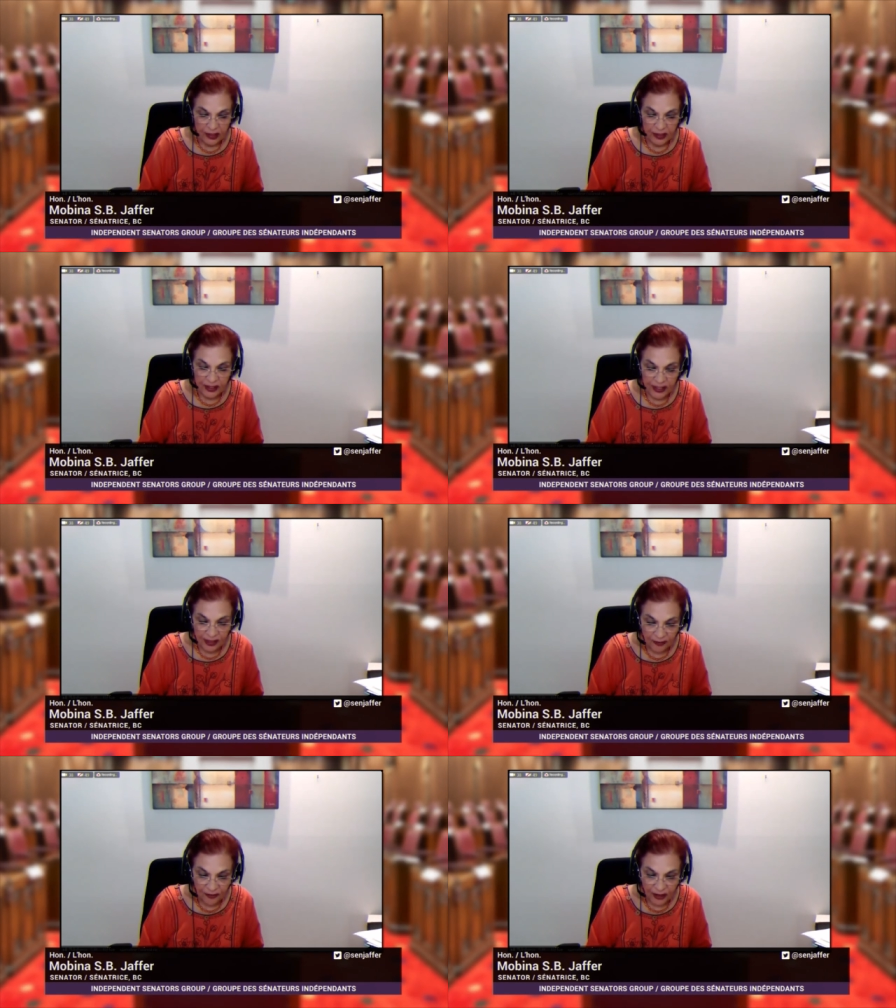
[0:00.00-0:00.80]
the
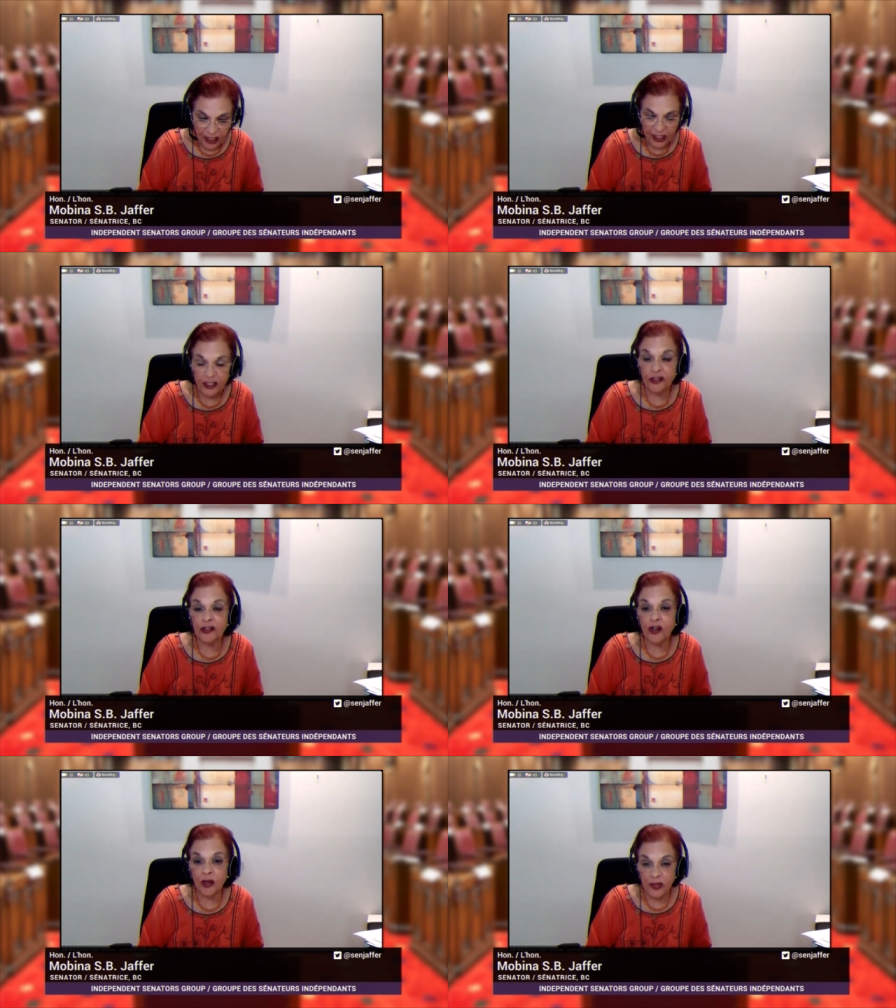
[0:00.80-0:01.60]
suffering and
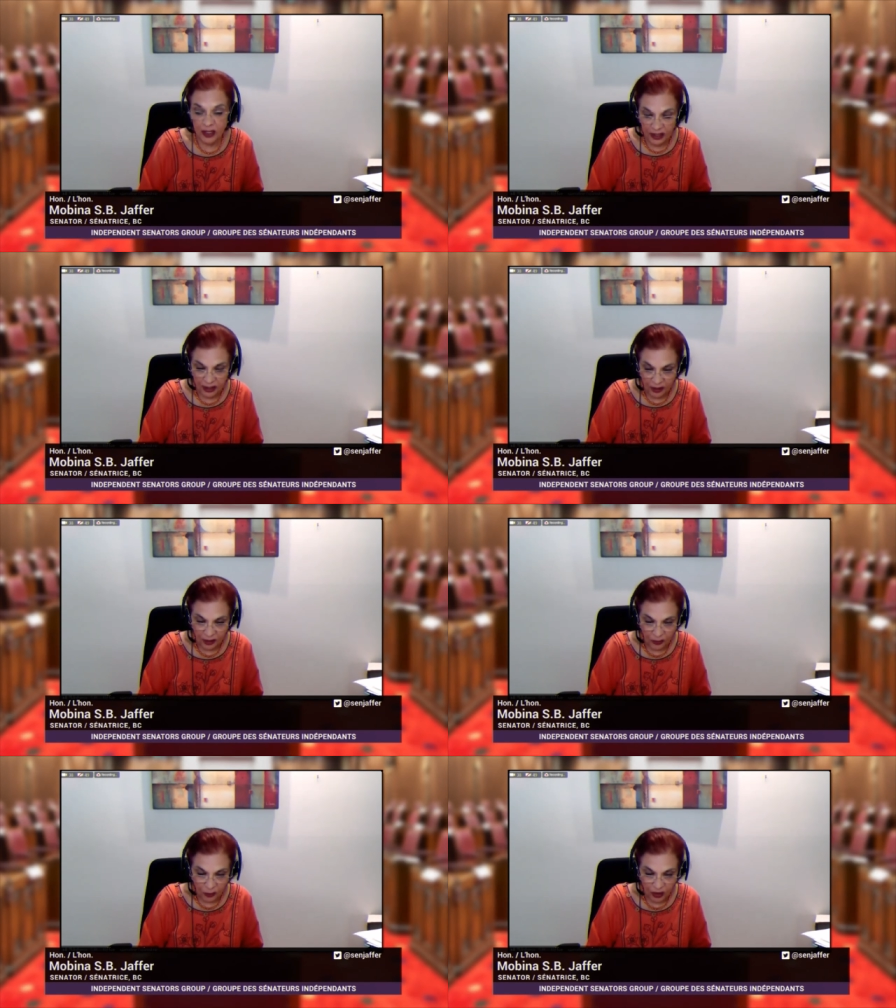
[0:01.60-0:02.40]
trauma in
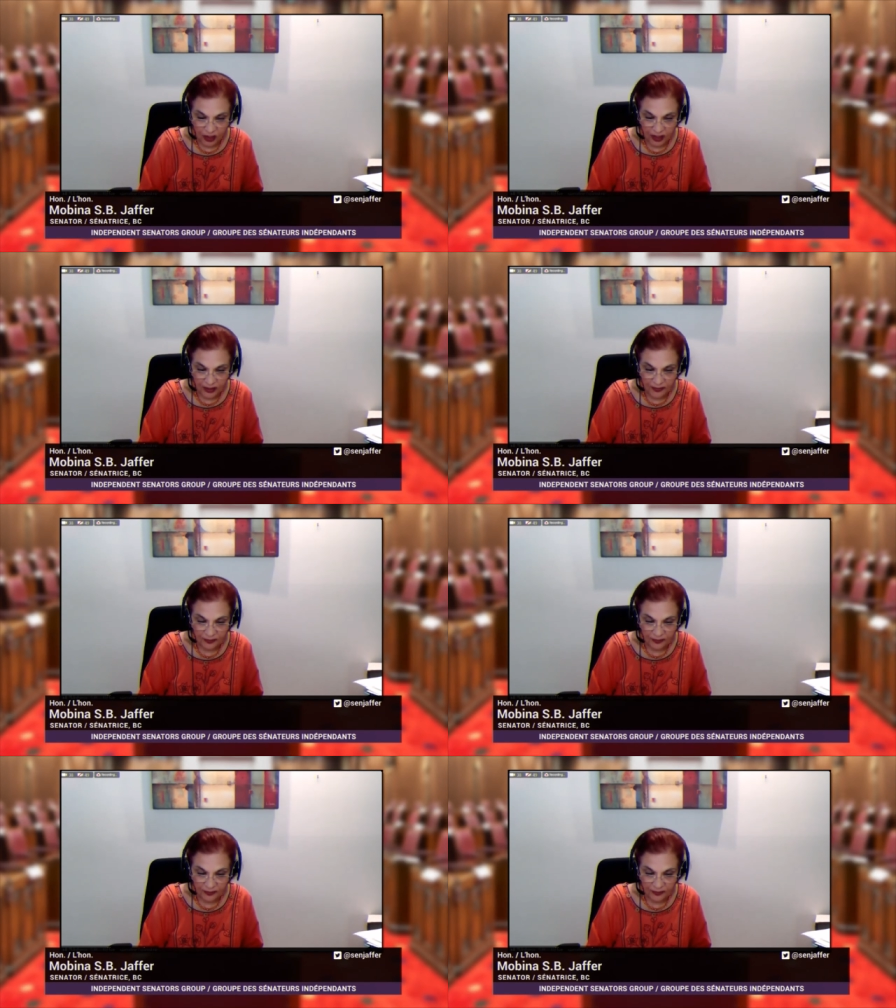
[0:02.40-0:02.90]
her voice.